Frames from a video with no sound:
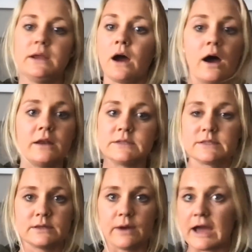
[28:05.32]
beyond
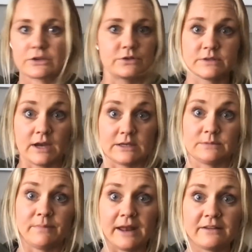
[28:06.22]
the
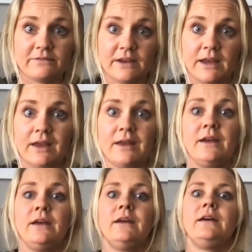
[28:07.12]
exercise benefit,
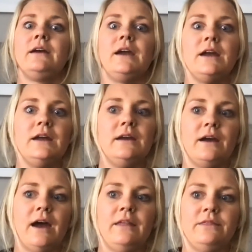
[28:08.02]
it,
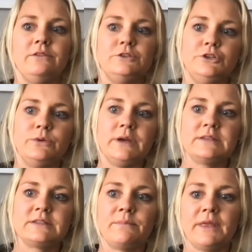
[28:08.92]
I doing
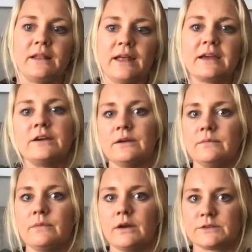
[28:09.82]
something like
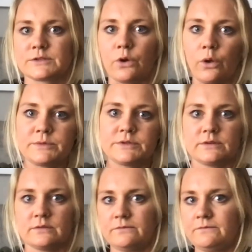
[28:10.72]
a sculpt,
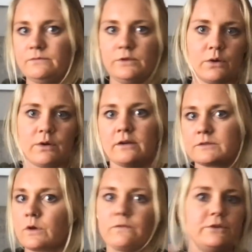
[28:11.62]
yoga,
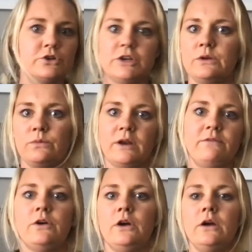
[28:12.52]
sculpt fusion,
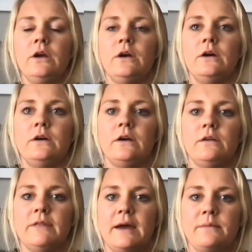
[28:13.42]
whatever
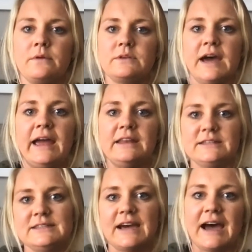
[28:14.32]
that
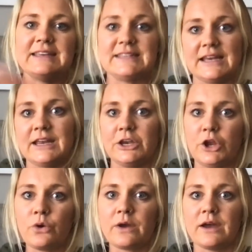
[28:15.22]
ties in
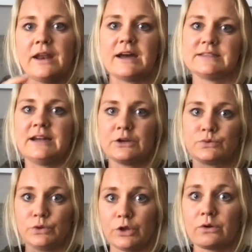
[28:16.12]
yoga and has an
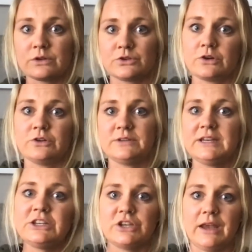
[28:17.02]
actual yoga instructor
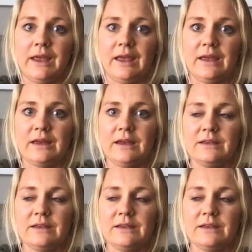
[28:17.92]
teaching